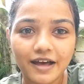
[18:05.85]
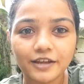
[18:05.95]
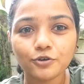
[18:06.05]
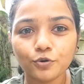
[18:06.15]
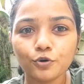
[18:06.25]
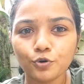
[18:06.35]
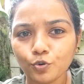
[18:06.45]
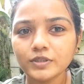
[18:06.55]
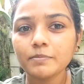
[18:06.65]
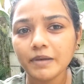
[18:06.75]
I told
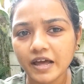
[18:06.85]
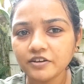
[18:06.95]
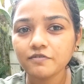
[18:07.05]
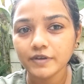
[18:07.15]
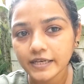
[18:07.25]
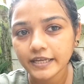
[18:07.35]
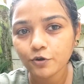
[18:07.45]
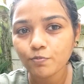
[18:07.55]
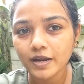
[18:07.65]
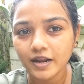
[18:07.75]
no, the plant will
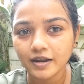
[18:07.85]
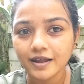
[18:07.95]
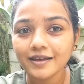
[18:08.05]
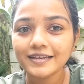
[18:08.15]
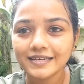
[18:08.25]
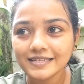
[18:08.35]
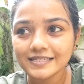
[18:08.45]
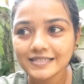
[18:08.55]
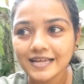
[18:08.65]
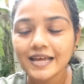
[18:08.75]
give banana, it is
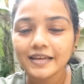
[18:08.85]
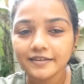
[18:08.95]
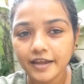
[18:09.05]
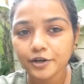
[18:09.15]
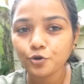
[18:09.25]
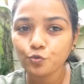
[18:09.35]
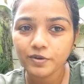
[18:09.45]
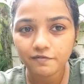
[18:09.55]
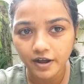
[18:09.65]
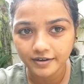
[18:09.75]
yet to
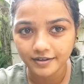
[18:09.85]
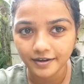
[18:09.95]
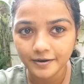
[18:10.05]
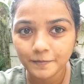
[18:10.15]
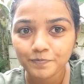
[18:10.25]
be 1 year.